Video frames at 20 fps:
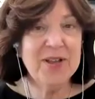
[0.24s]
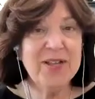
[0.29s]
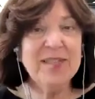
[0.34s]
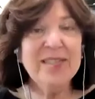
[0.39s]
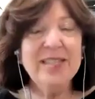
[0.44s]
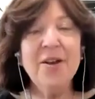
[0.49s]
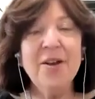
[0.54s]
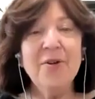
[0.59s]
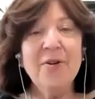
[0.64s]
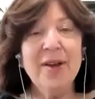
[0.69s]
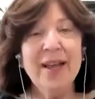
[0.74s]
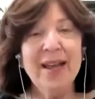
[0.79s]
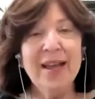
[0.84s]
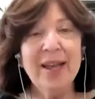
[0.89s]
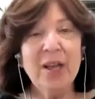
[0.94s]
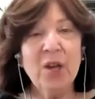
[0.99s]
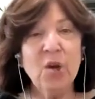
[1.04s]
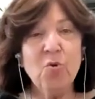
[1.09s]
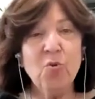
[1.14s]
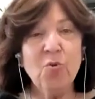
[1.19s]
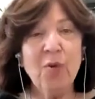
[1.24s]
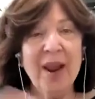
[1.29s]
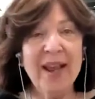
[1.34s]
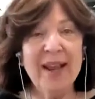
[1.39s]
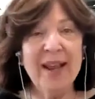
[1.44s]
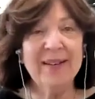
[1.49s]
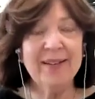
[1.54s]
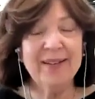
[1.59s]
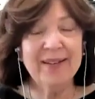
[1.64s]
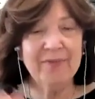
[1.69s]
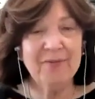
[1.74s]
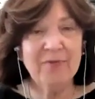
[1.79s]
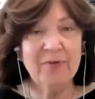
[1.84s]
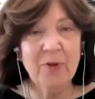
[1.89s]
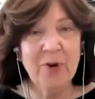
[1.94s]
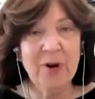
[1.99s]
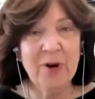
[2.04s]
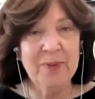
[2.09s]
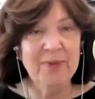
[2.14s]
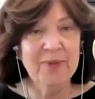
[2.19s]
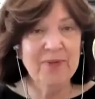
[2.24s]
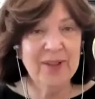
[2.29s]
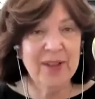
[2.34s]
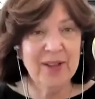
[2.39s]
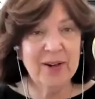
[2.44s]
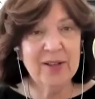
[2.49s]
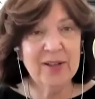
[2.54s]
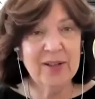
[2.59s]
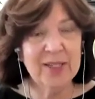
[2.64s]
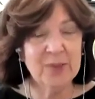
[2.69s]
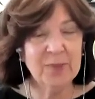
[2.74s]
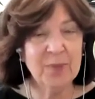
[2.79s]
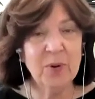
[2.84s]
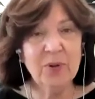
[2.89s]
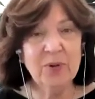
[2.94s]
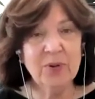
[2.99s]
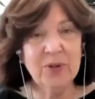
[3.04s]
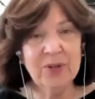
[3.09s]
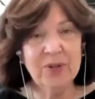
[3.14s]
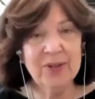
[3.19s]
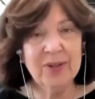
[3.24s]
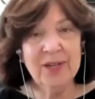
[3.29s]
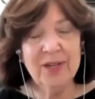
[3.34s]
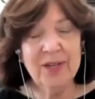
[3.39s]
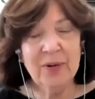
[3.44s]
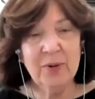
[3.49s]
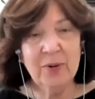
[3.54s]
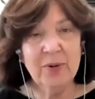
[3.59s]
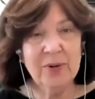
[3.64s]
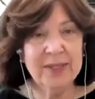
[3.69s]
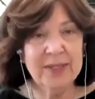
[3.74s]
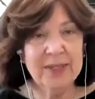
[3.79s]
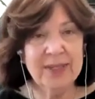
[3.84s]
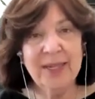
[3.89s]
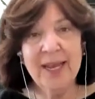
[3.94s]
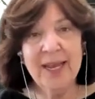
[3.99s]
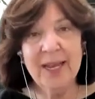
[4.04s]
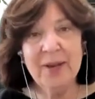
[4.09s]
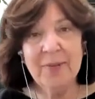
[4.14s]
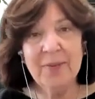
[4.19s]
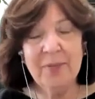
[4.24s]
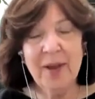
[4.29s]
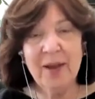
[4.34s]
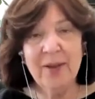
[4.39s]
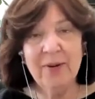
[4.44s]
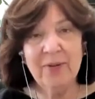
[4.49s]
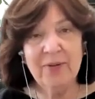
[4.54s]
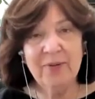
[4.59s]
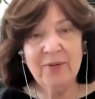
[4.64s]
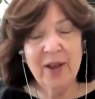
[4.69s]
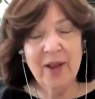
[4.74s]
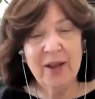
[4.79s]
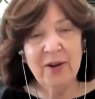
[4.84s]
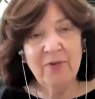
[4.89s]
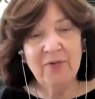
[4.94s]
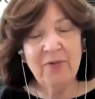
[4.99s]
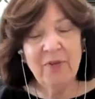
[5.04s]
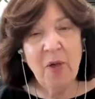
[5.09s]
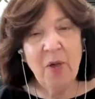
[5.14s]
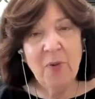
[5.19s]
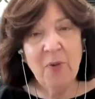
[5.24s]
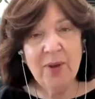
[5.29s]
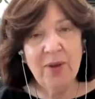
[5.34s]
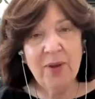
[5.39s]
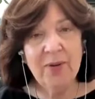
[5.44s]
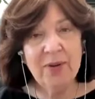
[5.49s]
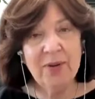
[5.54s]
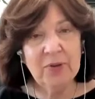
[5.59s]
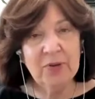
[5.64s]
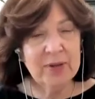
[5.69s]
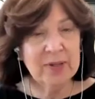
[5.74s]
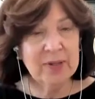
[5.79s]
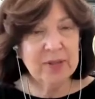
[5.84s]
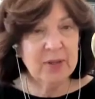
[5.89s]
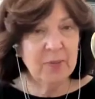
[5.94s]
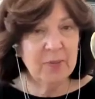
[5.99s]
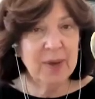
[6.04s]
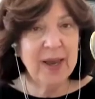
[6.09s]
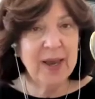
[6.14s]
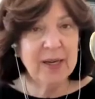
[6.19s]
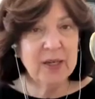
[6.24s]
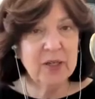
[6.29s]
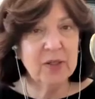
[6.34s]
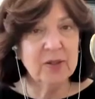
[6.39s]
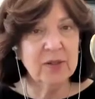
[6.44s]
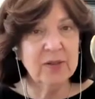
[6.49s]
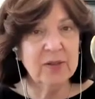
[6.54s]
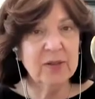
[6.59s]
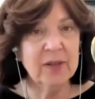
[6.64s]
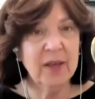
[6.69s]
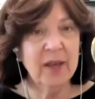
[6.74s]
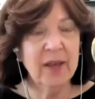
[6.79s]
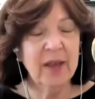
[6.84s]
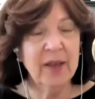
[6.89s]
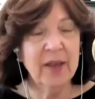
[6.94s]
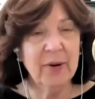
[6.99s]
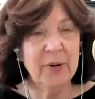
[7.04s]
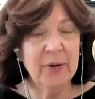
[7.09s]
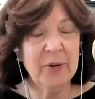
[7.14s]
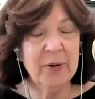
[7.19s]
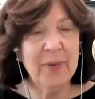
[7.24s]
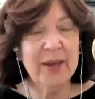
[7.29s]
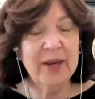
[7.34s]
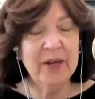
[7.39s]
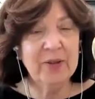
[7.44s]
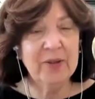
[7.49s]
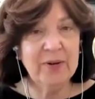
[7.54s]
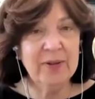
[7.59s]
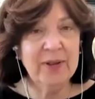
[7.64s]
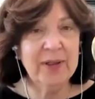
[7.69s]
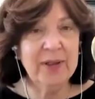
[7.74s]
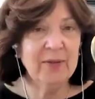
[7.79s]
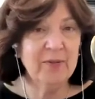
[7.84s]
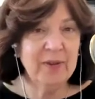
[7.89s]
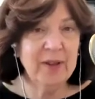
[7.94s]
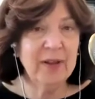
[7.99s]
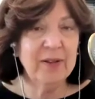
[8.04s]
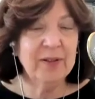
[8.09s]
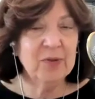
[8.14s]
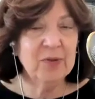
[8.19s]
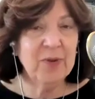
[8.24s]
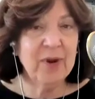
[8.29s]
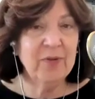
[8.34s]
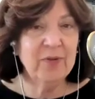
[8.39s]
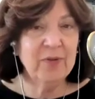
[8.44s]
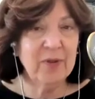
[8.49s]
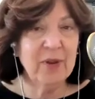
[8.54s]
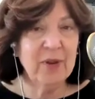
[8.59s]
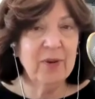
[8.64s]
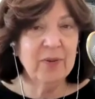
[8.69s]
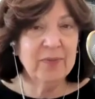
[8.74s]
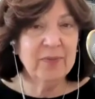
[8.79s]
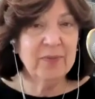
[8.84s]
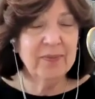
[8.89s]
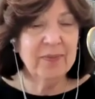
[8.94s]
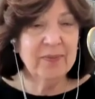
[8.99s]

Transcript: Is there a great form of clinical exposure? Or is it, again, a matter of kind of following your interests and passions in order to make sure that the field is right for you?